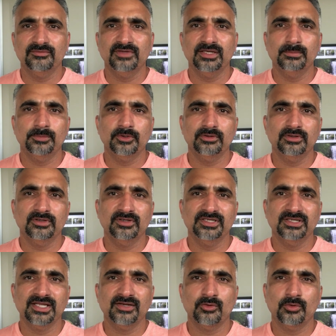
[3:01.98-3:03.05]
developer,
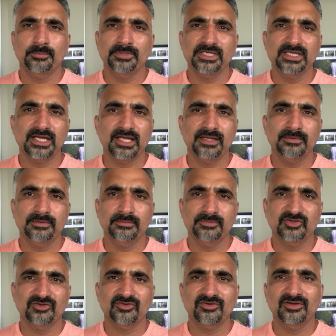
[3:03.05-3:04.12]
yeah, or BI,
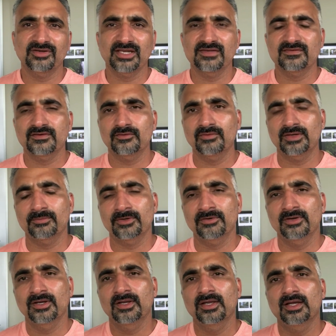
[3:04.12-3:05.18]
business intelligence
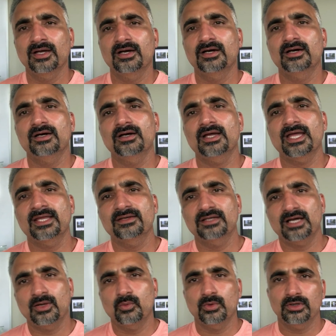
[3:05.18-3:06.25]
developer, and
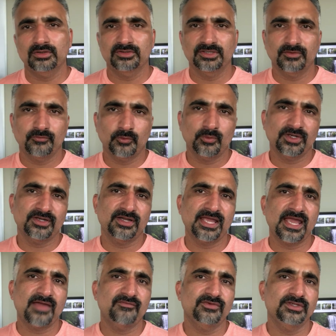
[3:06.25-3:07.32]
I worked there for
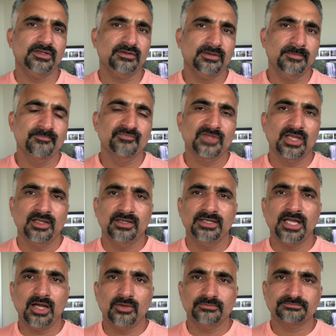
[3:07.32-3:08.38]
1.5 years.
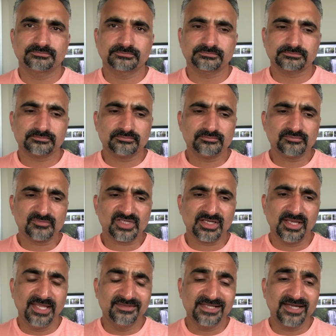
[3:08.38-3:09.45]
Now
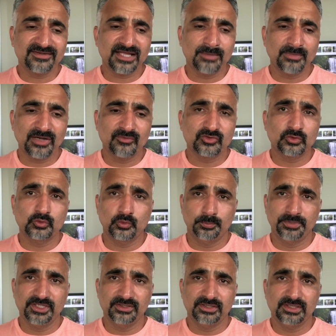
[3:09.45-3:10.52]
at that time I was on
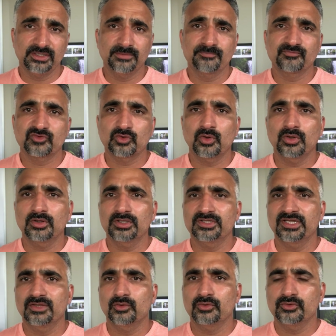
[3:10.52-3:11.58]
OPT. So
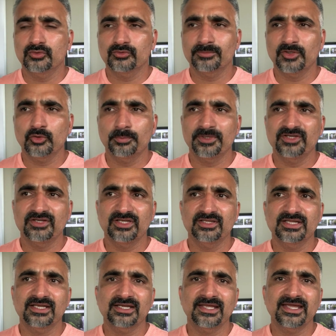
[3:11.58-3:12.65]
they will use my
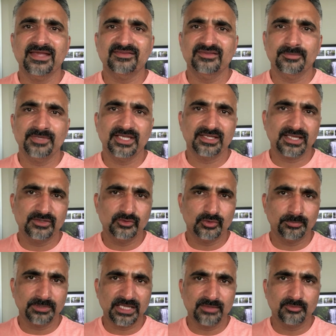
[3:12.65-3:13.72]
OPT. Then I asked them, hey, can
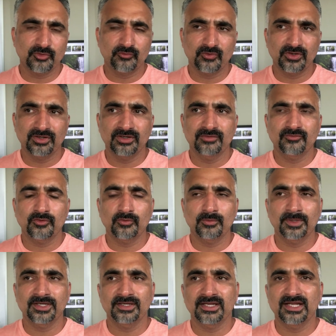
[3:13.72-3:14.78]
you apply for
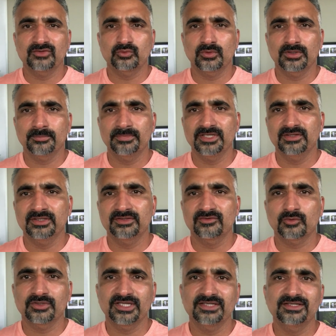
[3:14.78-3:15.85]
my H1B?
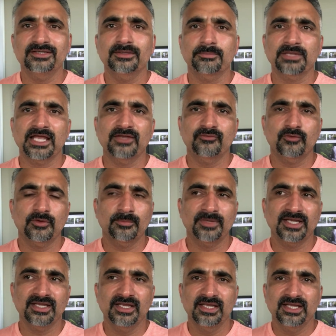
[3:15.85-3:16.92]
So they did apply for
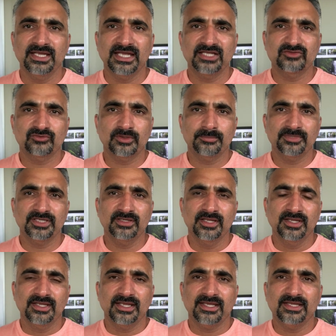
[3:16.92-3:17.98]
my H1B.
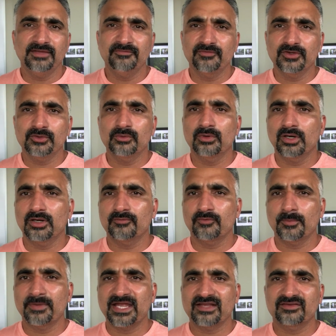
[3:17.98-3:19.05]
If you are
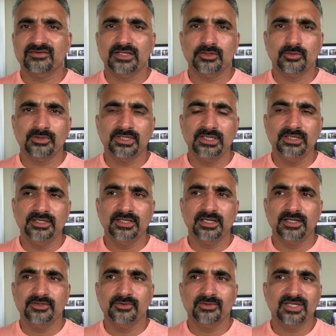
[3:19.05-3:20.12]
from Pakistan or
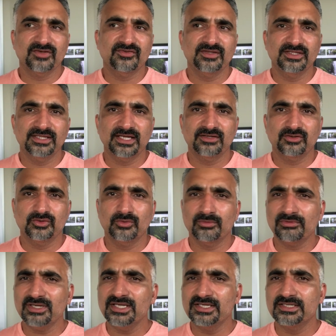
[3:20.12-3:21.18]
India, you can see that you
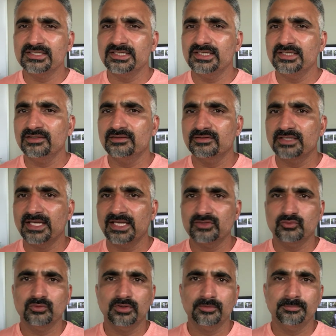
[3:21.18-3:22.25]
really need the
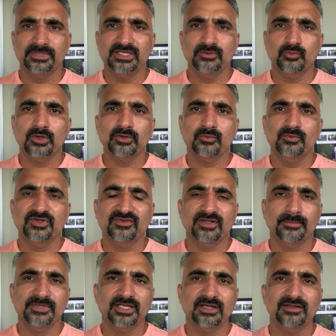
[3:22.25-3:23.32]
H1B work
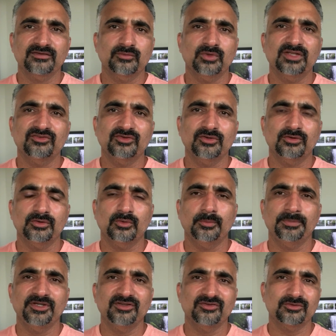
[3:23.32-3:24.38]
visa, because once your
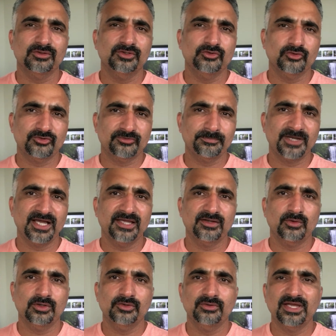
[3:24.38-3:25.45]
OPT is going to expire,
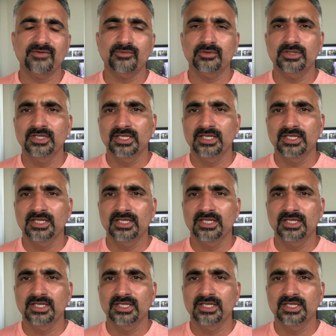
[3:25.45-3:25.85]
or you have